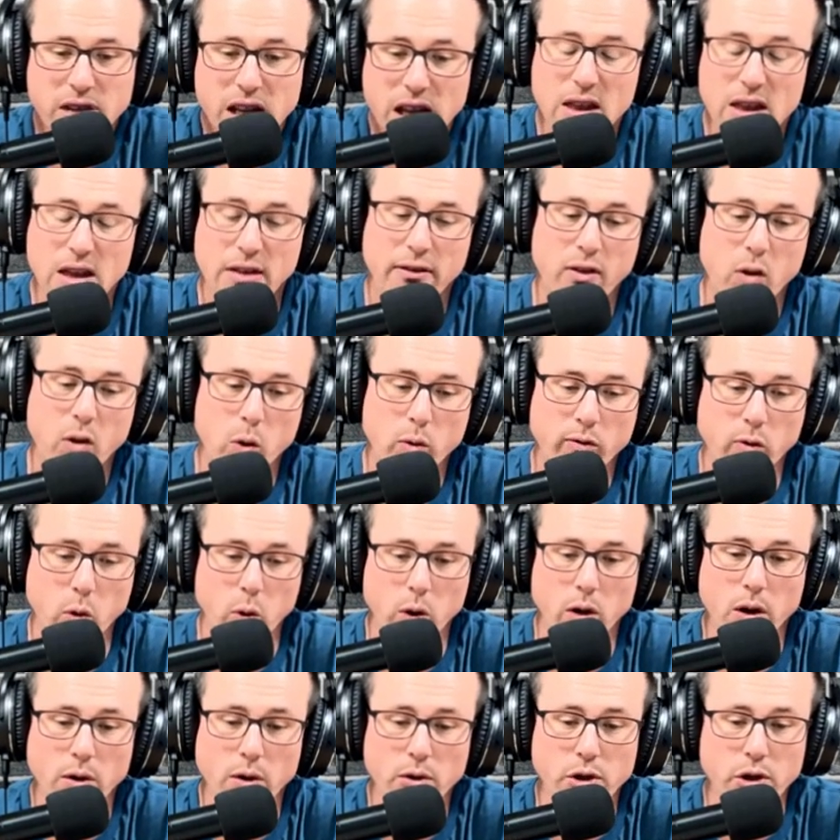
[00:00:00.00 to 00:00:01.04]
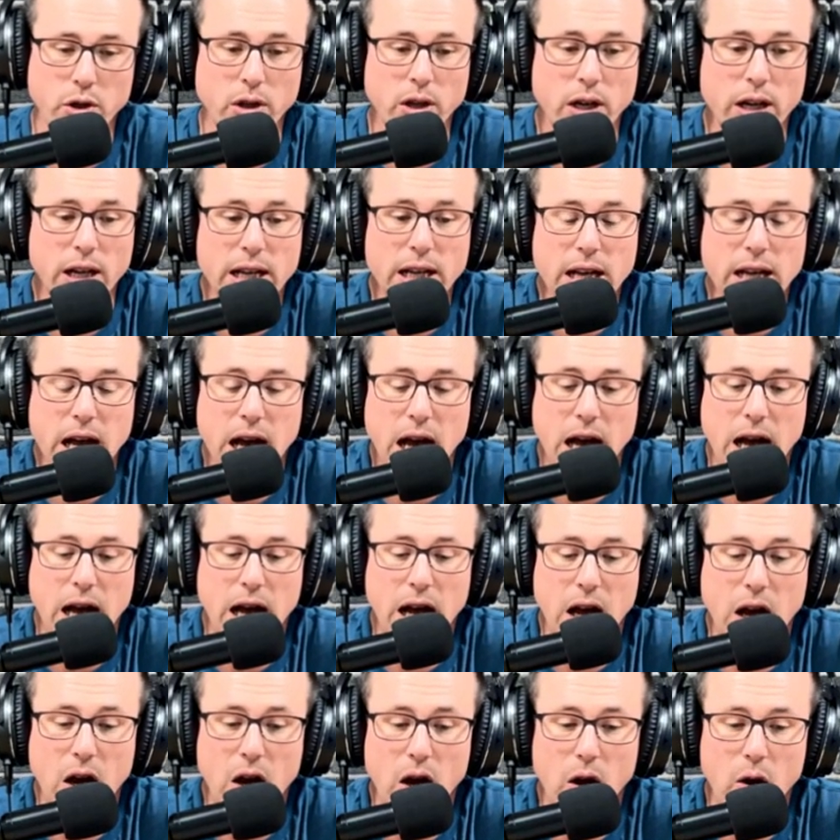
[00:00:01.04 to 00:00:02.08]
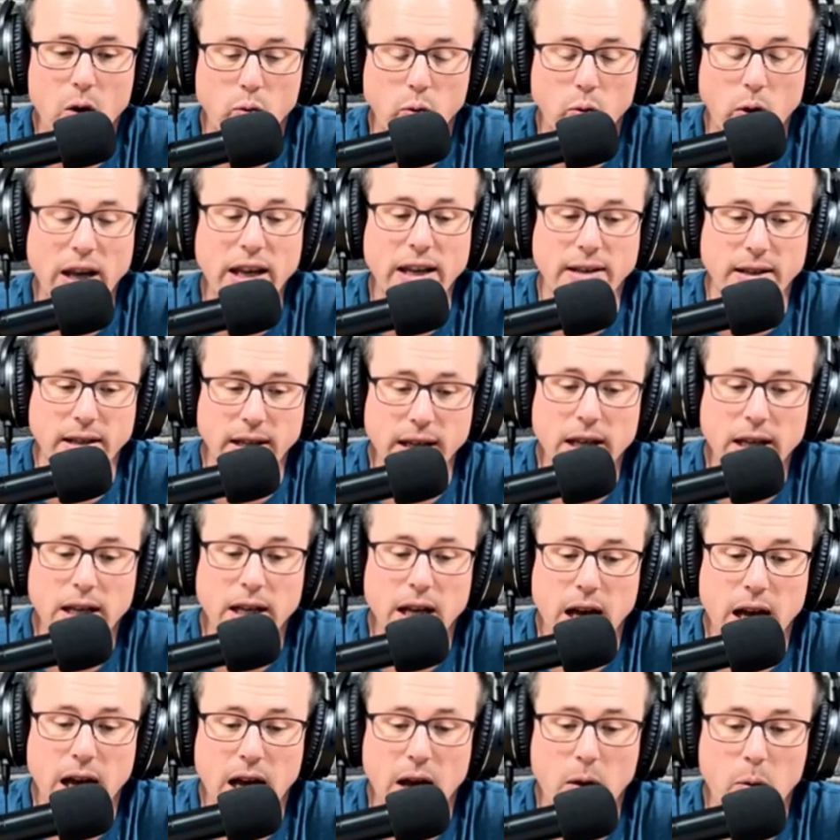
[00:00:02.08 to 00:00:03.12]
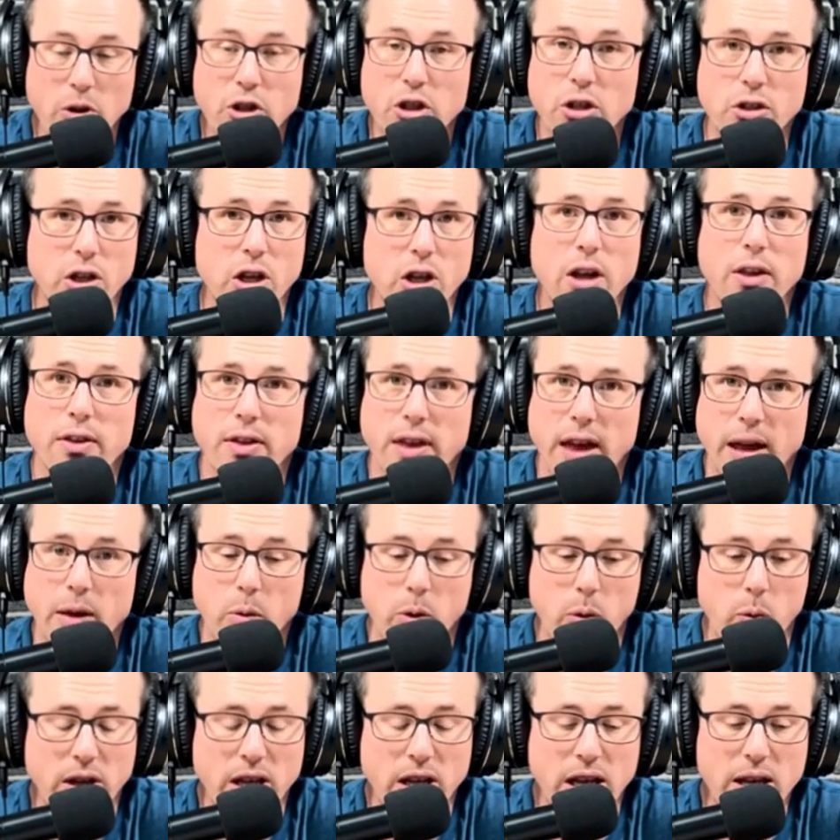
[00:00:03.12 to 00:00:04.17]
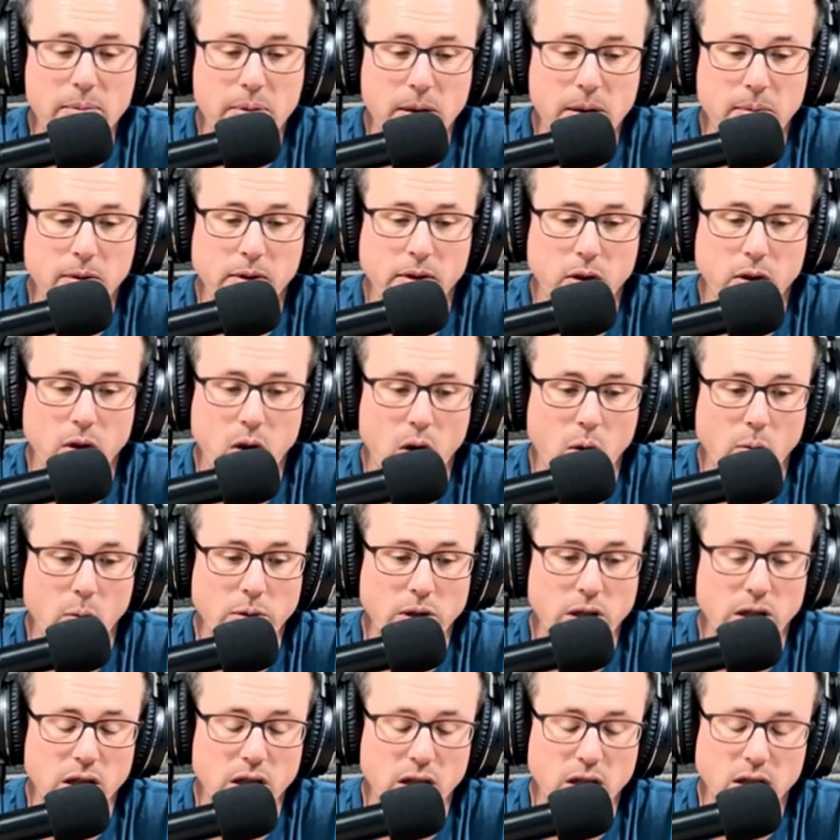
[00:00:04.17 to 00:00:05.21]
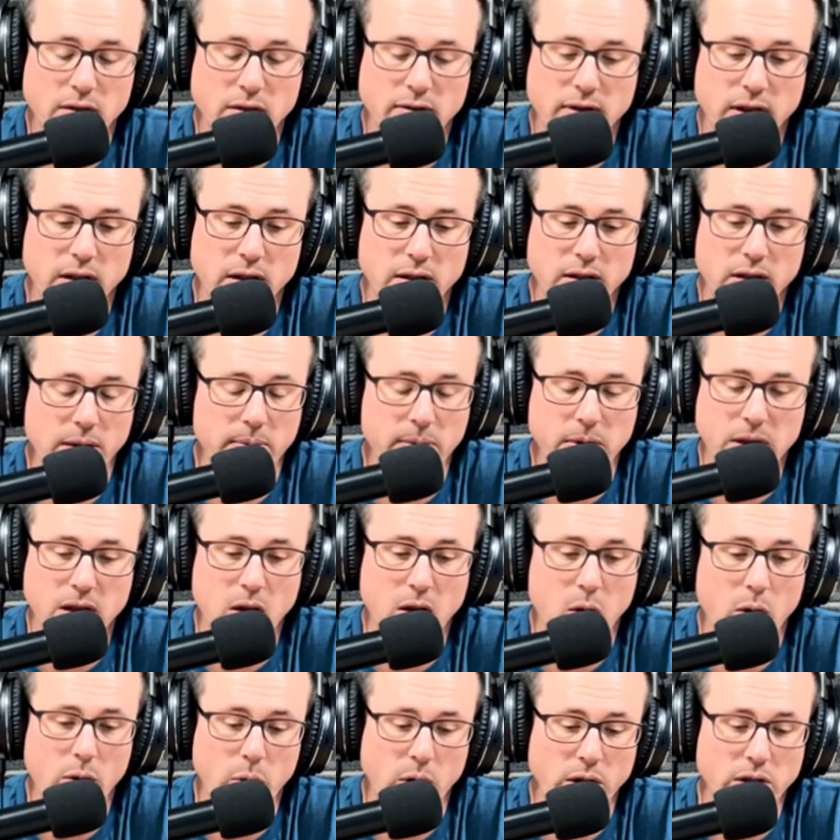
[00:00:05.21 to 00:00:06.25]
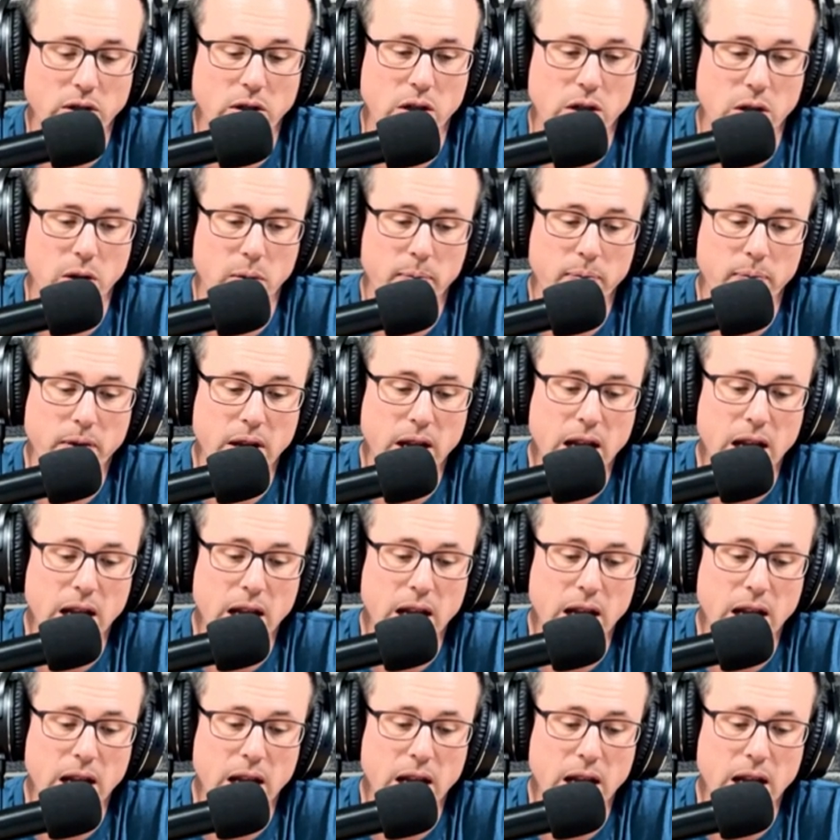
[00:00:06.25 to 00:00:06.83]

that foreclosure uh, rate, uh, which is a good thing. We want to keep people in their homes. It's, it's very, something no one wants to do.